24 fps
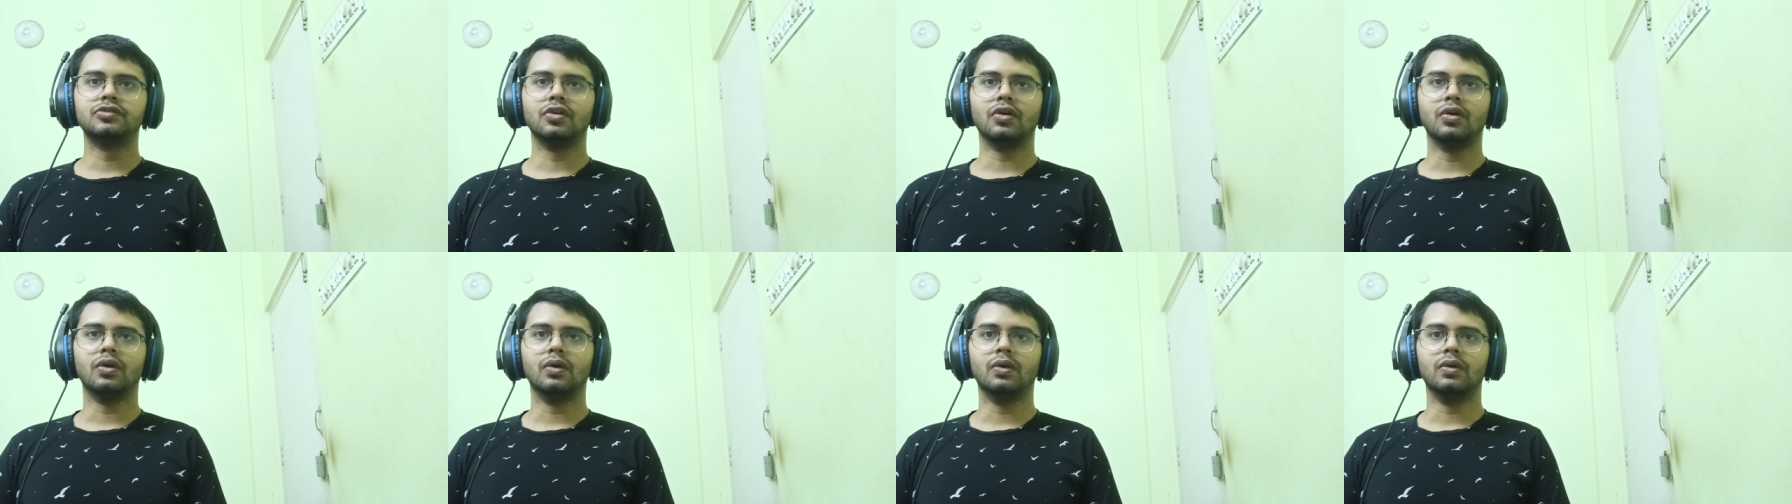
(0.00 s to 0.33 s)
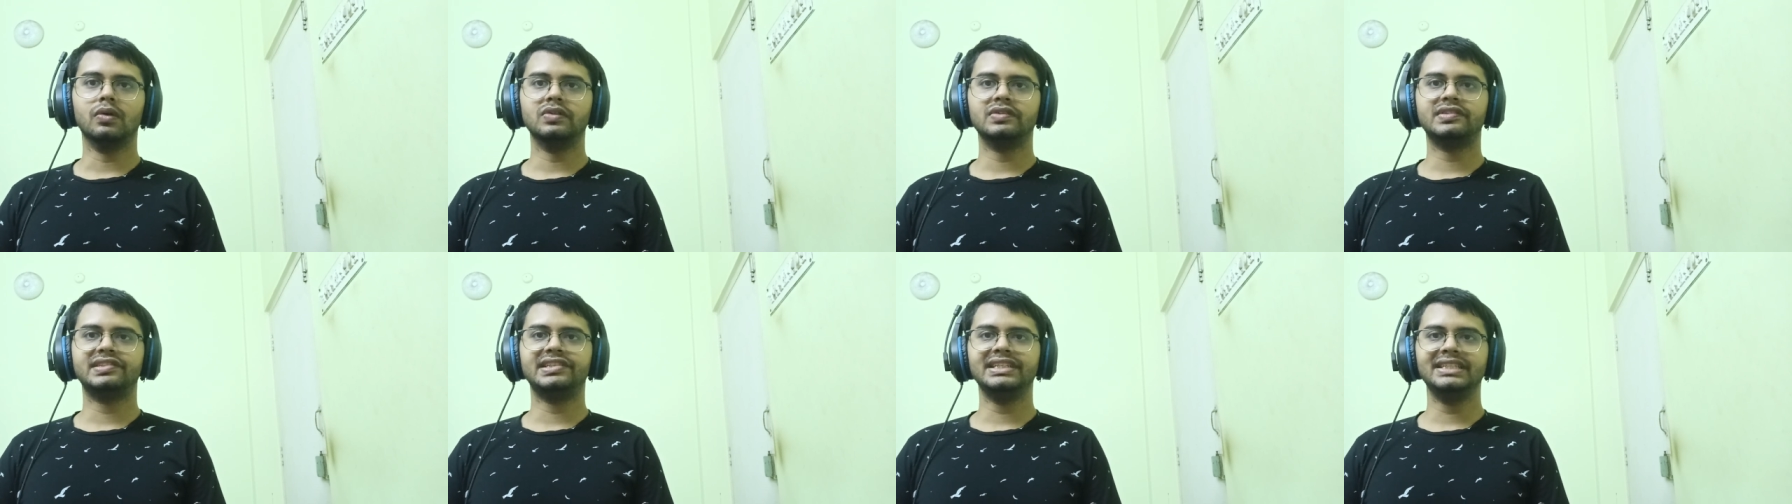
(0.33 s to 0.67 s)

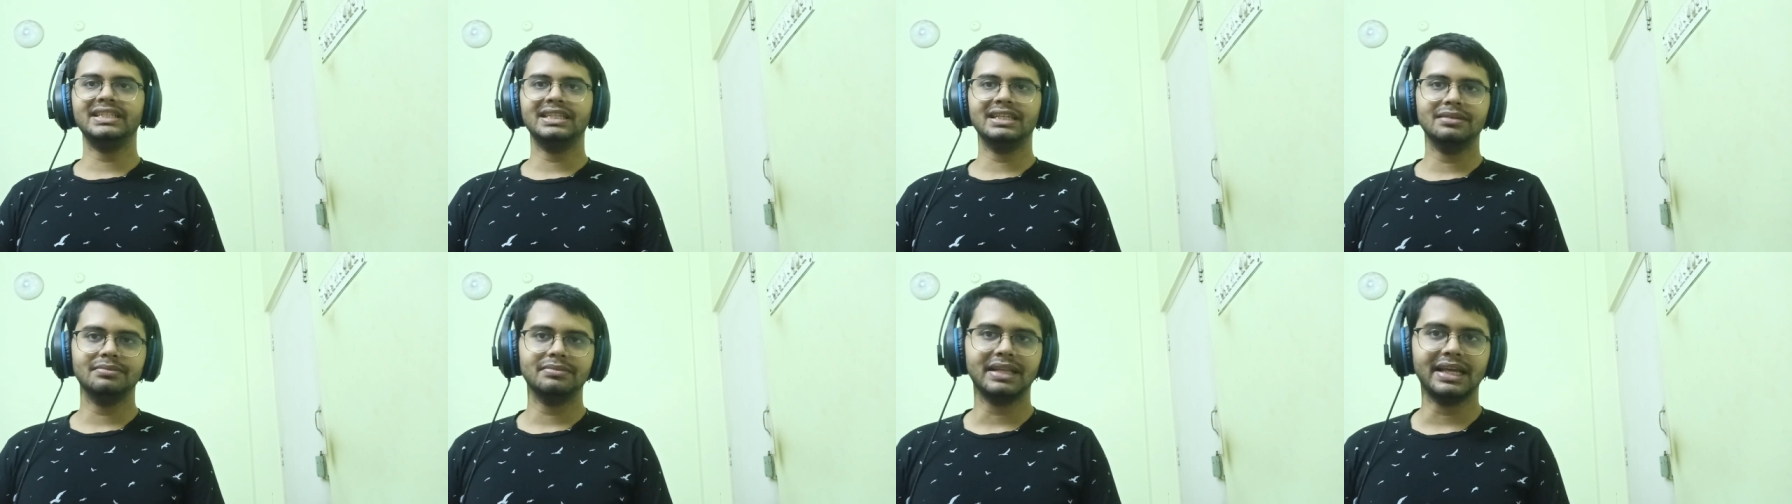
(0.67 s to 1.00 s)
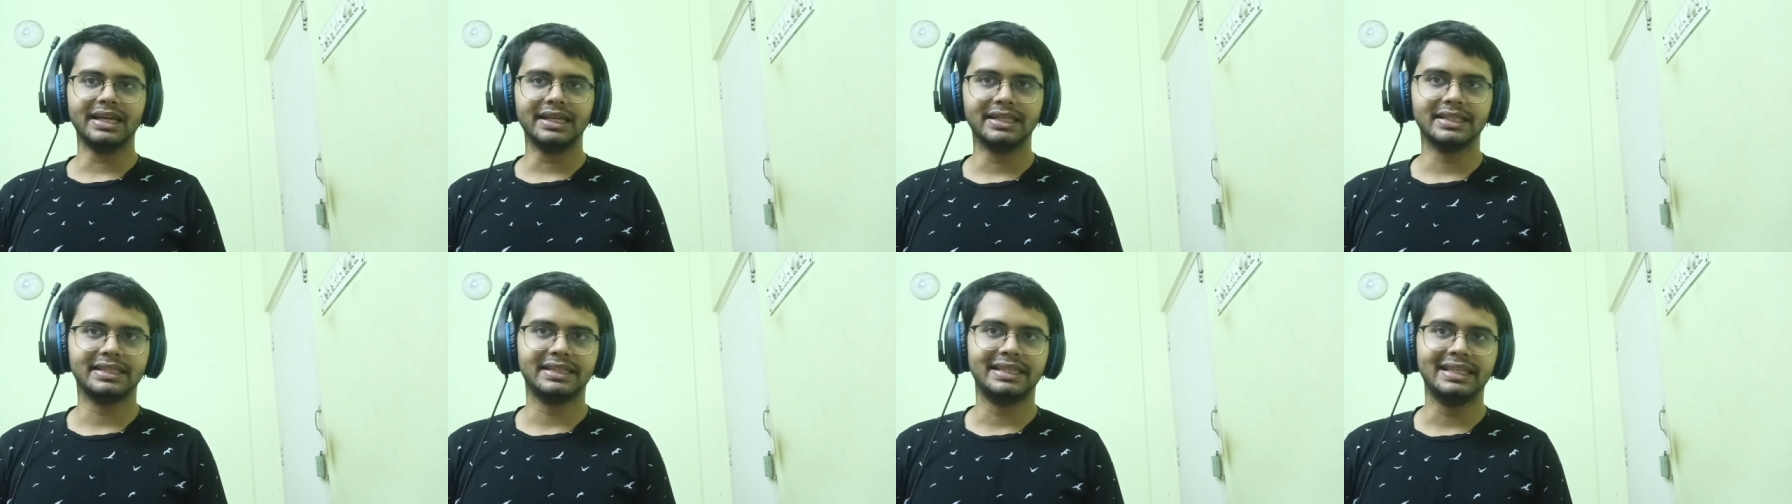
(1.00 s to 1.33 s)
so seeing him
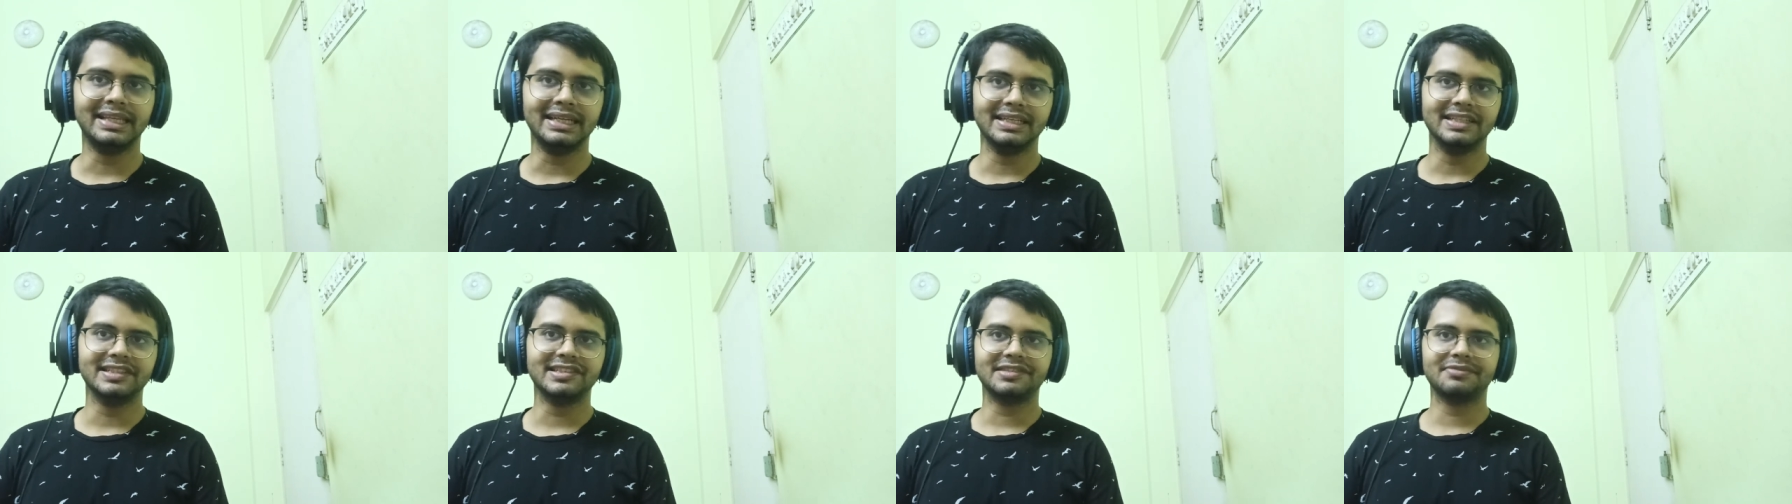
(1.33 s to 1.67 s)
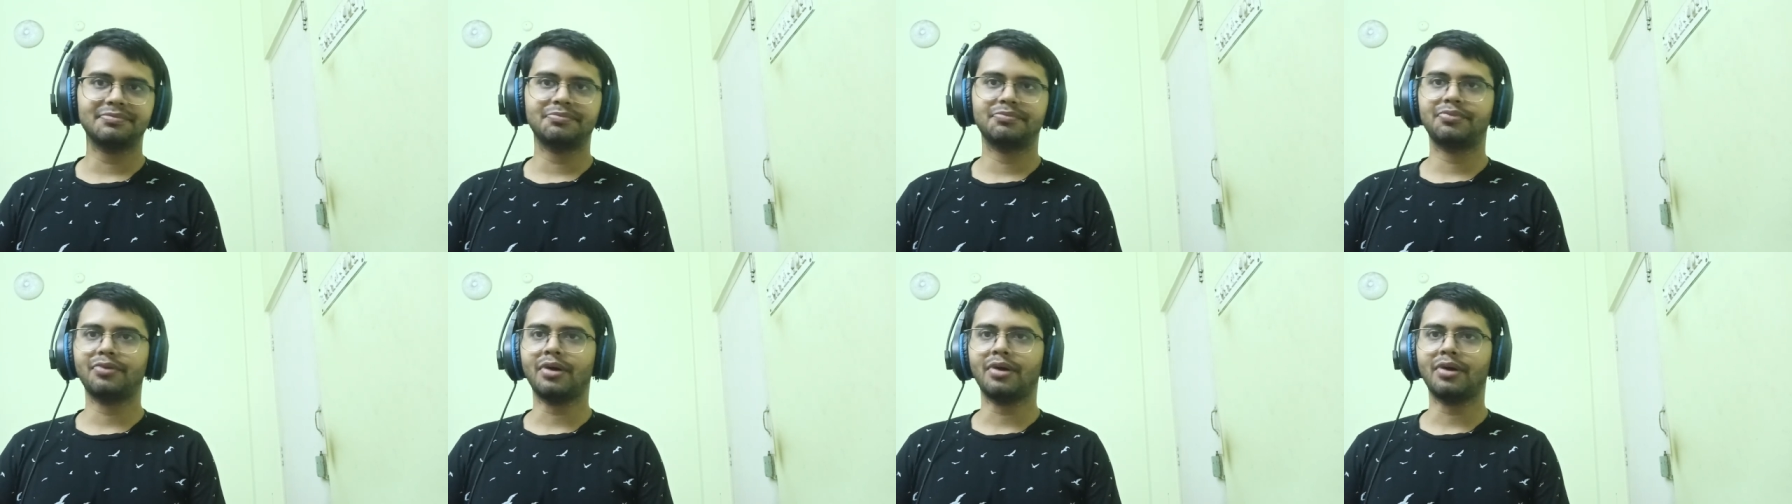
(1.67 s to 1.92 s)
like this